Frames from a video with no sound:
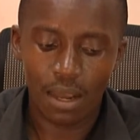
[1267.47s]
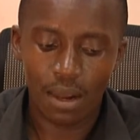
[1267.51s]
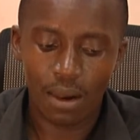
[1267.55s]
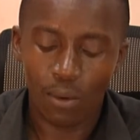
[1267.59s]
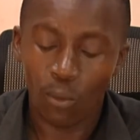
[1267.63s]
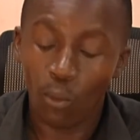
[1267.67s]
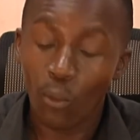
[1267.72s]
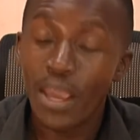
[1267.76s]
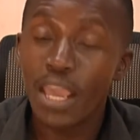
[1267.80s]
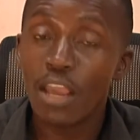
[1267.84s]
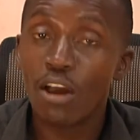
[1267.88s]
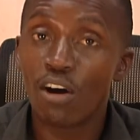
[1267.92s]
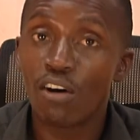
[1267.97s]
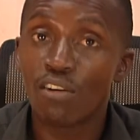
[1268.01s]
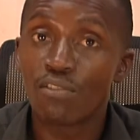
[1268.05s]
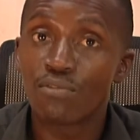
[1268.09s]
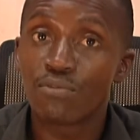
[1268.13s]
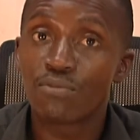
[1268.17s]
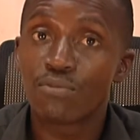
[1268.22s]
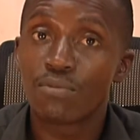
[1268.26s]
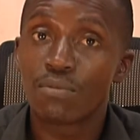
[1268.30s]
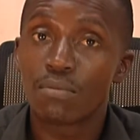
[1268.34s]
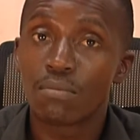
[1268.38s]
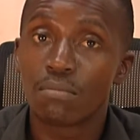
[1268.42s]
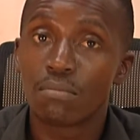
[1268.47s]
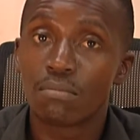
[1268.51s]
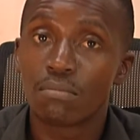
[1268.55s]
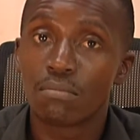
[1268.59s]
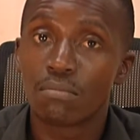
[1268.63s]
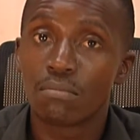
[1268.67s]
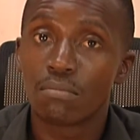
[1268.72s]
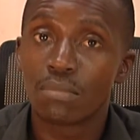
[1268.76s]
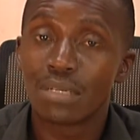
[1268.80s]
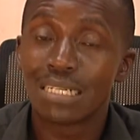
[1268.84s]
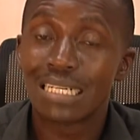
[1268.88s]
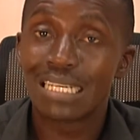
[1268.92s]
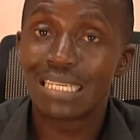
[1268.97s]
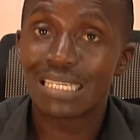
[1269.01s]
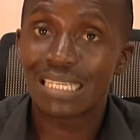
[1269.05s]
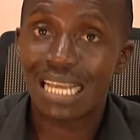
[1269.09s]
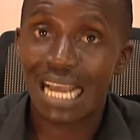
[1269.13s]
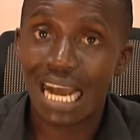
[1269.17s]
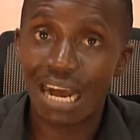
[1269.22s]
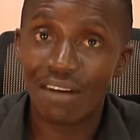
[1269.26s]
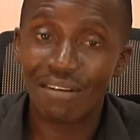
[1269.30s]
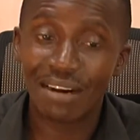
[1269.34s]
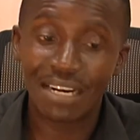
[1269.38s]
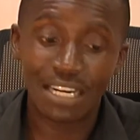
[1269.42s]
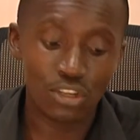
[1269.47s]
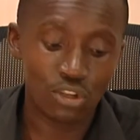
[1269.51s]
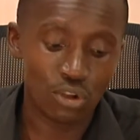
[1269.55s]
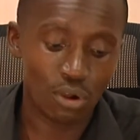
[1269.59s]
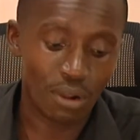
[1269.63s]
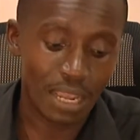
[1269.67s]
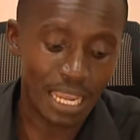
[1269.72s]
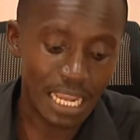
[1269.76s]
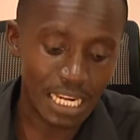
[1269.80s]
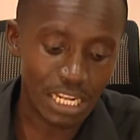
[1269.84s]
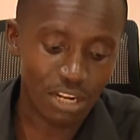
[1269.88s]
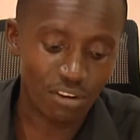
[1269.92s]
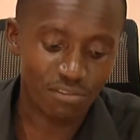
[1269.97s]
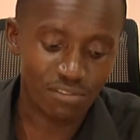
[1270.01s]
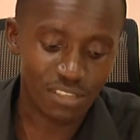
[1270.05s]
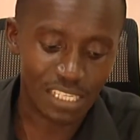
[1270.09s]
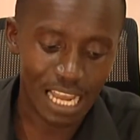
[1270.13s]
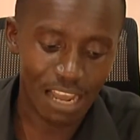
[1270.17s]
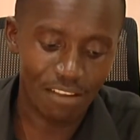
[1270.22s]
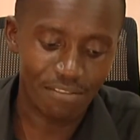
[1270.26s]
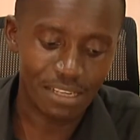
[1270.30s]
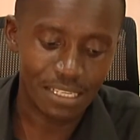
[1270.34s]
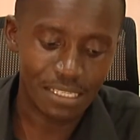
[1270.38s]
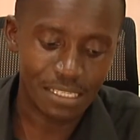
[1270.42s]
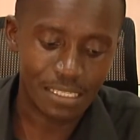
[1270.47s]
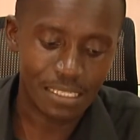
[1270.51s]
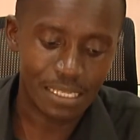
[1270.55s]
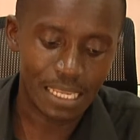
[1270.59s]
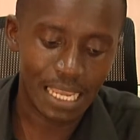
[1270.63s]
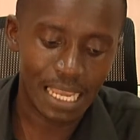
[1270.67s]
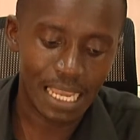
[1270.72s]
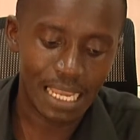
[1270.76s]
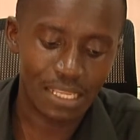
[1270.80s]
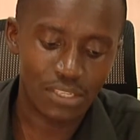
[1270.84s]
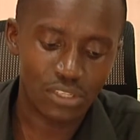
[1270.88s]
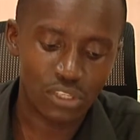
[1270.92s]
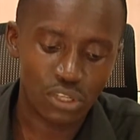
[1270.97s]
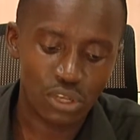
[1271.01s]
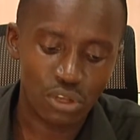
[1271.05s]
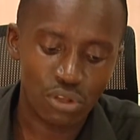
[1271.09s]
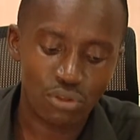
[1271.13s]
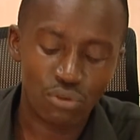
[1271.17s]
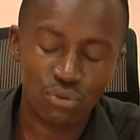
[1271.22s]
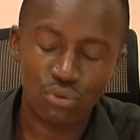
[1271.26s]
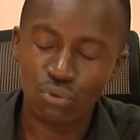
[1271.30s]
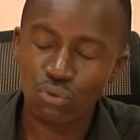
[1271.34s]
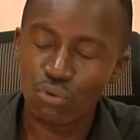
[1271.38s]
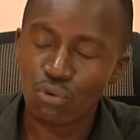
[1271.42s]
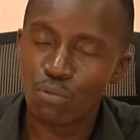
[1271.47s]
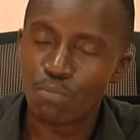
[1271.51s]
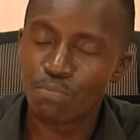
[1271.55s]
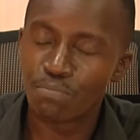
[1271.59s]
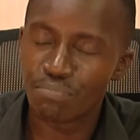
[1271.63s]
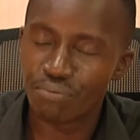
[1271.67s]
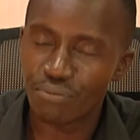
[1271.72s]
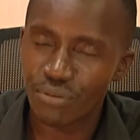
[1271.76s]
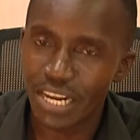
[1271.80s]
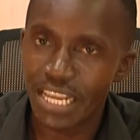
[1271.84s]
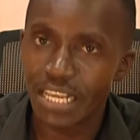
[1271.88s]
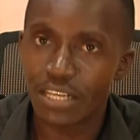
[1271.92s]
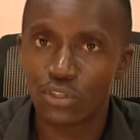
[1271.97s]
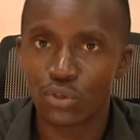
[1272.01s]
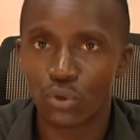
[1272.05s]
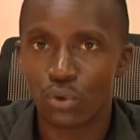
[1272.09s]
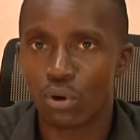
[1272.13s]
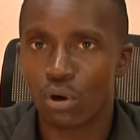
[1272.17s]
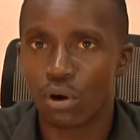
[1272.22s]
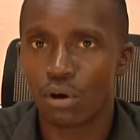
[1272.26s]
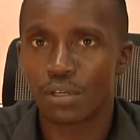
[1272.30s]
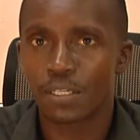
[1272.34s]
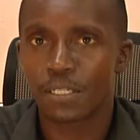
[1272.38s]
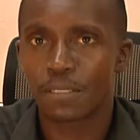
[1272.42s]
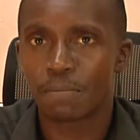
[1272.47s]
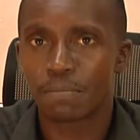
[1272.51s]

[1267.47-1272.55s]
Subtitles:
way of discovering your area of service is through praying to God.